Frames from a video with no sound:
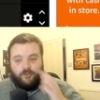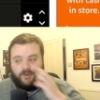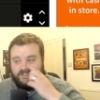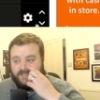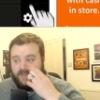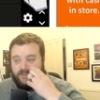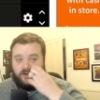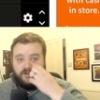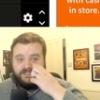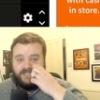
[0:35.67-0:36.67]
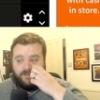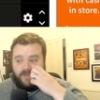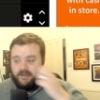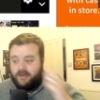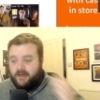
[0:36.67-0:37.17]
put one together on Tier
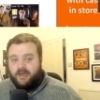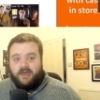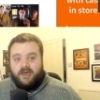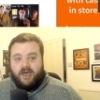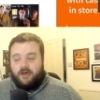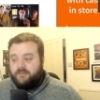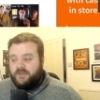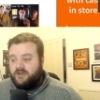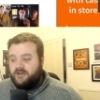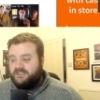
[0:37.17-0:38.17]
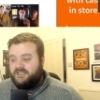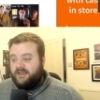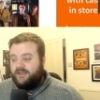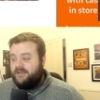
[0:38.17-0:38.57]
Maker um, because